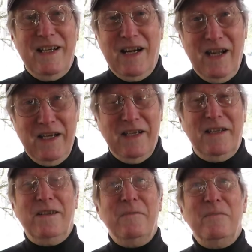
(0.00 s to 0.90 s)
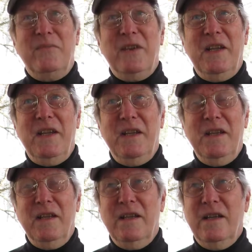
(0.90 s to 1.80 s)
didn't like it.
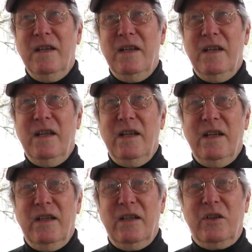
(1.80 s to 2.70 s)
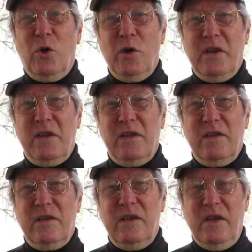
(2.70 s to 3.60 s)
He told us
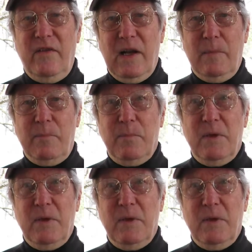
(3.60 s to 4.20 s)
to develop